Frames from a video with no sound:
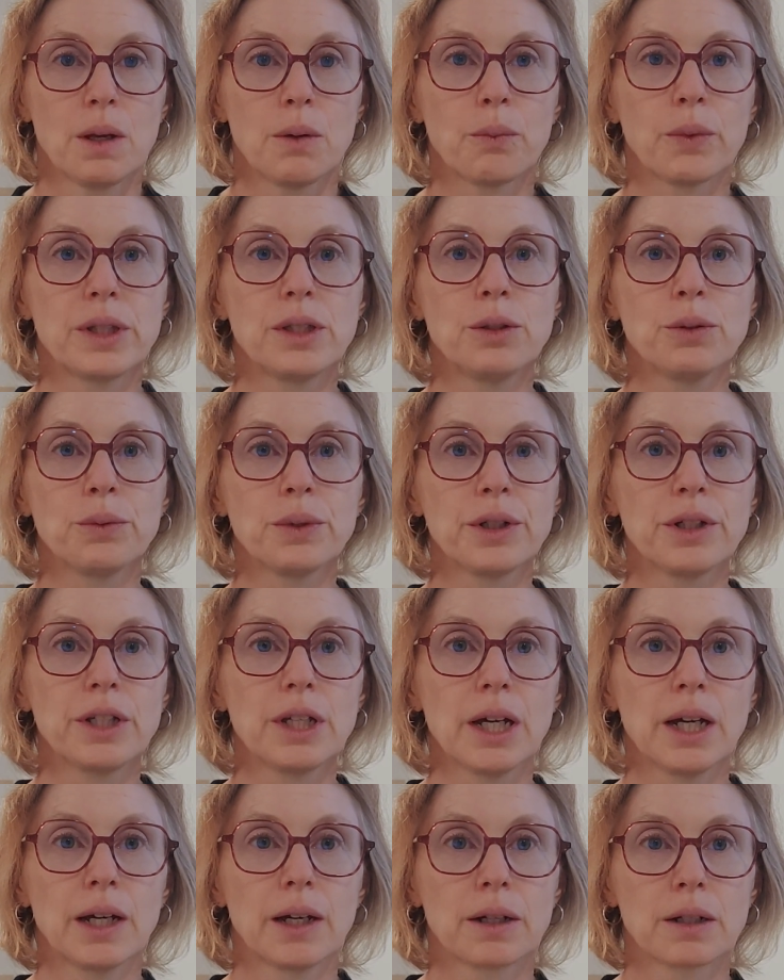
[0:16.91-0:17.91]
When you were
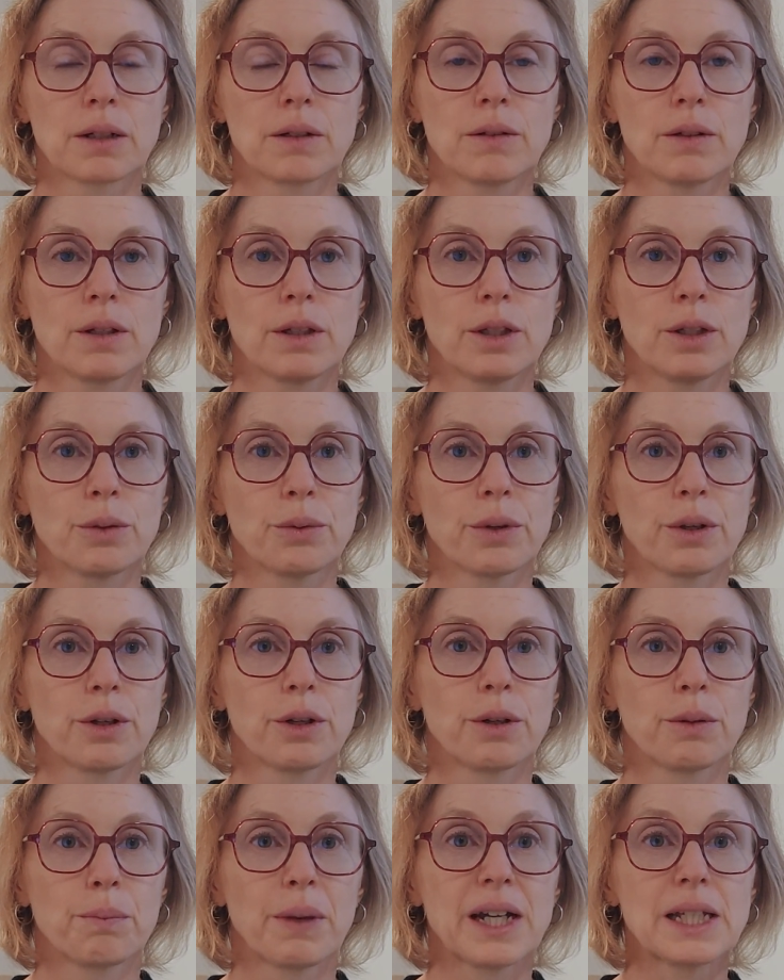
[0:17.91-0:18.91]
young, you
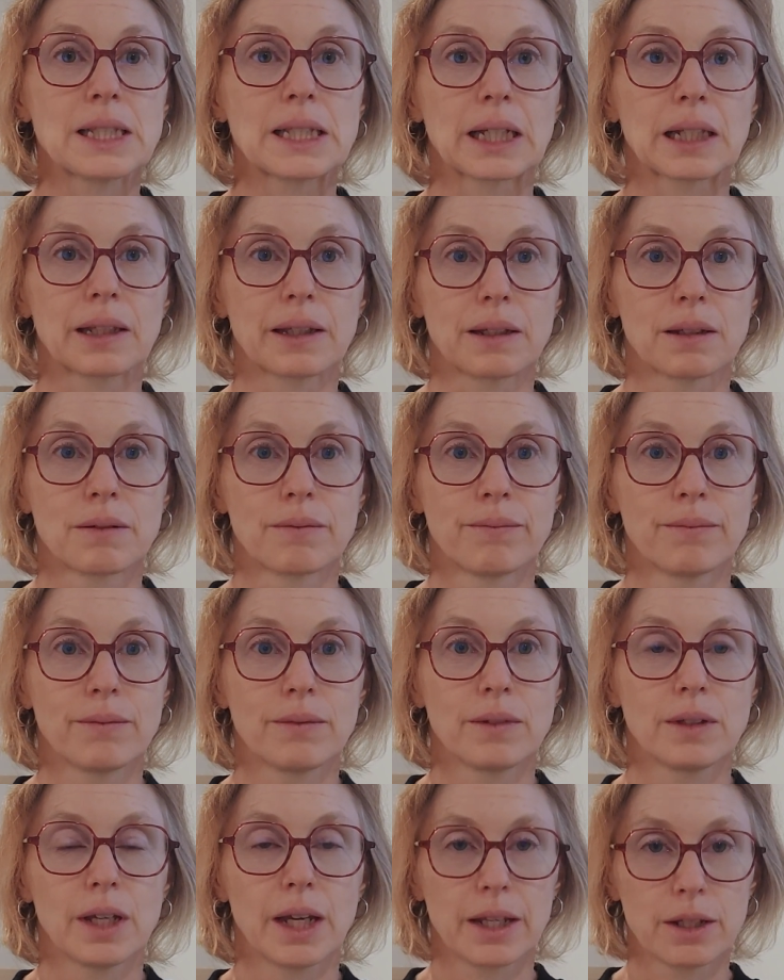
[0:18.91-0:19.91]
were bicycling
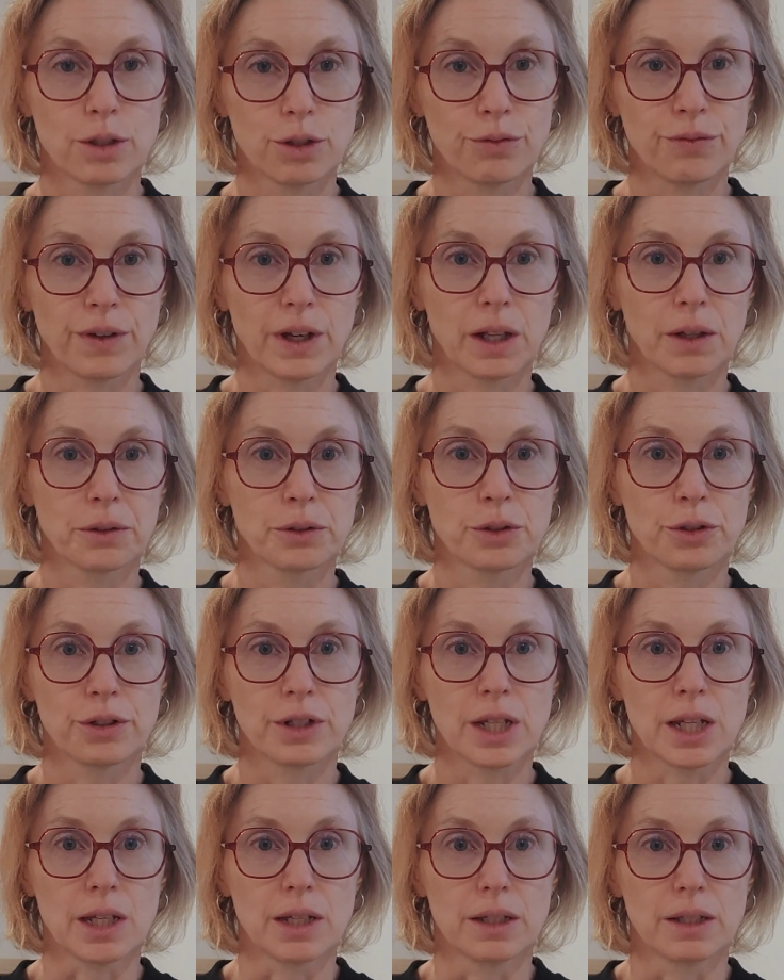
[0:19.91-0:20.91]
and you fell on your
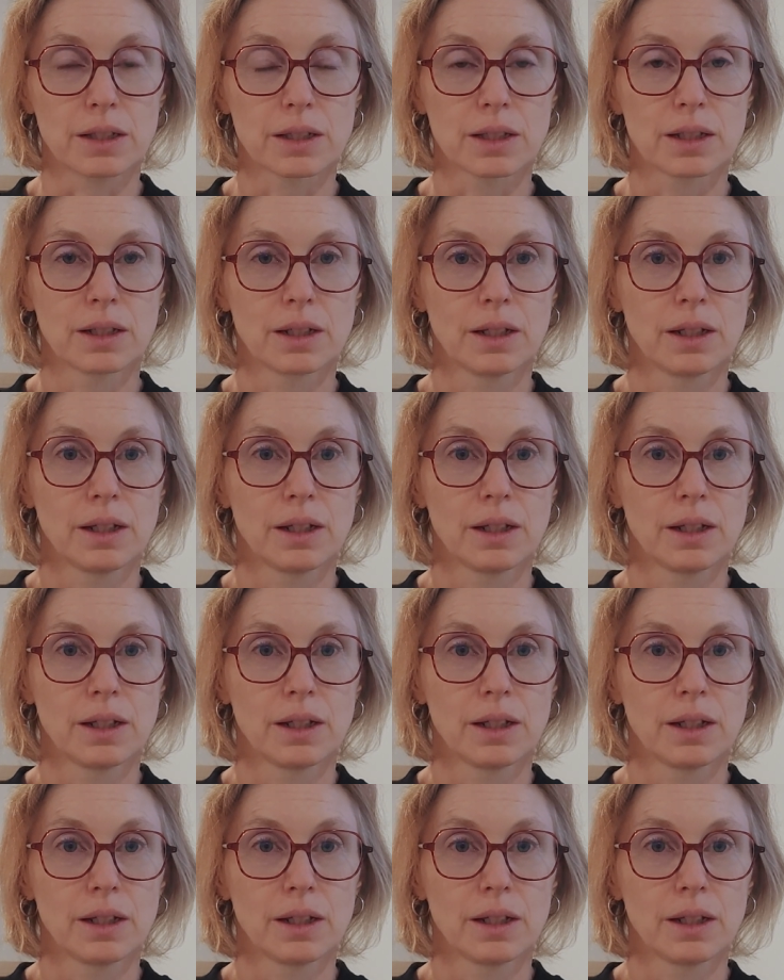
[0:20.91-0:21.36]
knees.